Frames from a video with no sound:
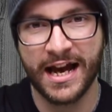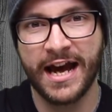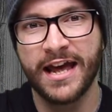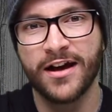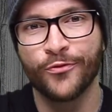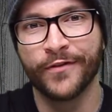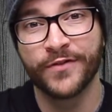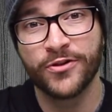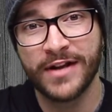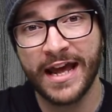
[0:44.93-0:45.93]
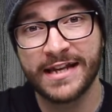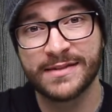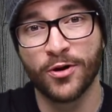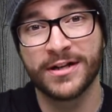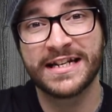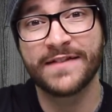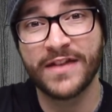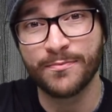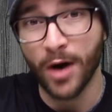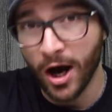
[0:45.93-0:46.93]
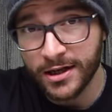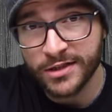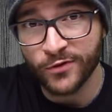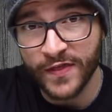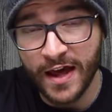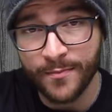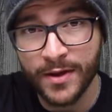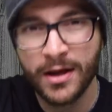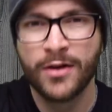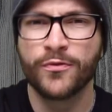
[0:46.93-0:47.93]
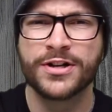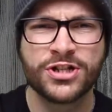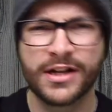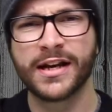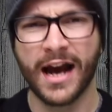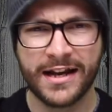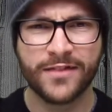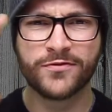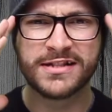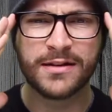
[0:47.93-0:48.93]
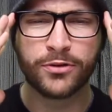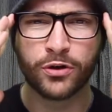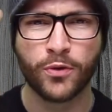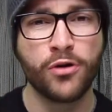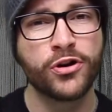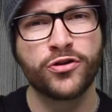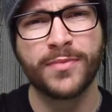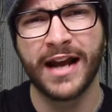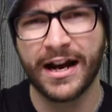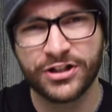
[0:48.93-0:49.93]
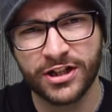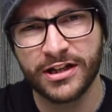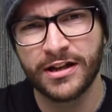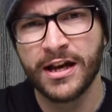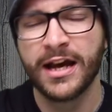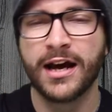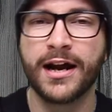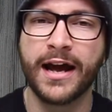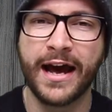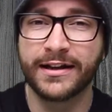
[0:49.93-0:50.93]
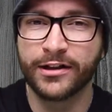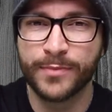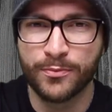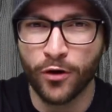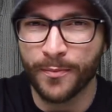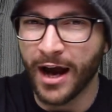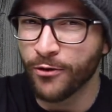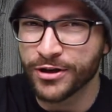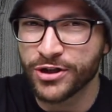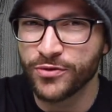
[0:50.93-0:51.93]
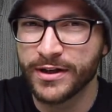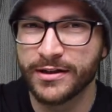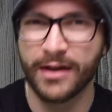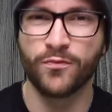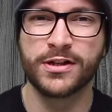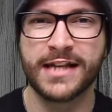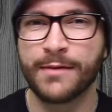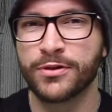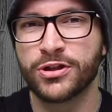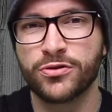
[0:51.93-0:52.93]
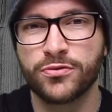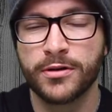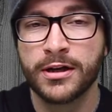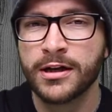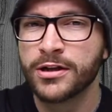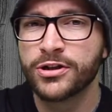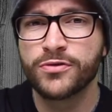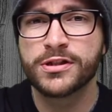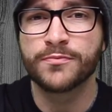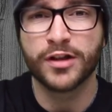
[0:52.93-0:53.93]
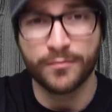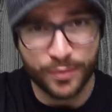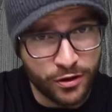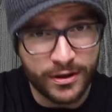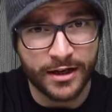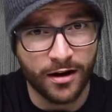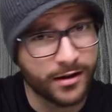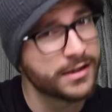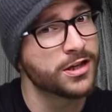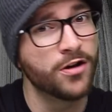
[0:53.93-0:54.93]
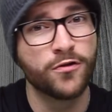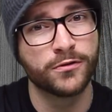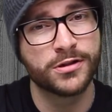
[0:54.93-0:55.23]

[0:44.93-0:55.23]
I reviewed a smart TV box for them, which kind of resembled a Roku, but actually had a little bit more power to it and was able to do some computing on its own.